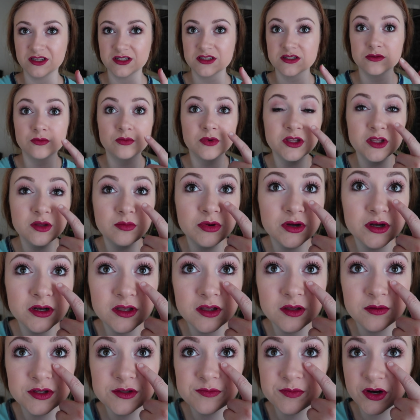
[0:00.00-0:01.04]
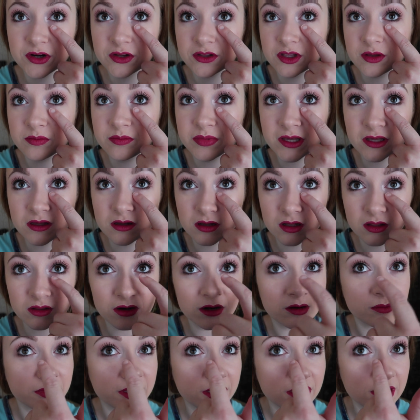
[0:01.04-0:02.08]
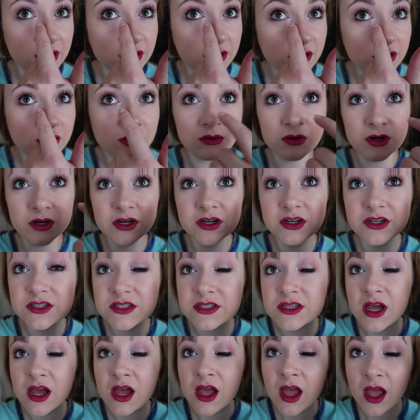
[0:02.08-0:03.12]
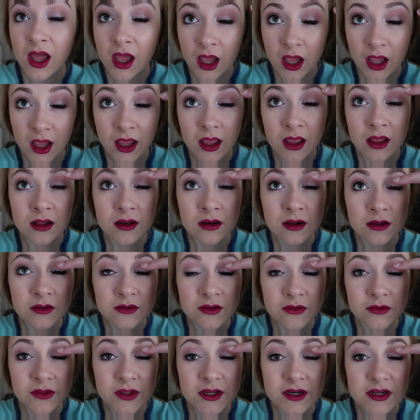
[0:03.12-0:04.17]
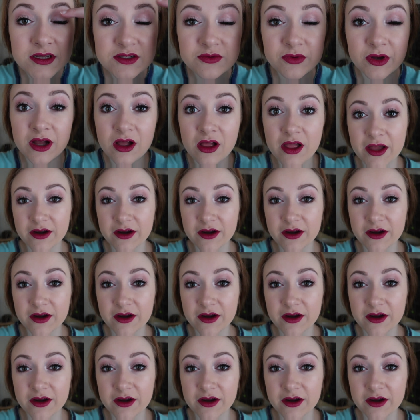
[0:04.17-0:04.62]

That's really pretty sparkly pink color on my inner corners and on the lid as well.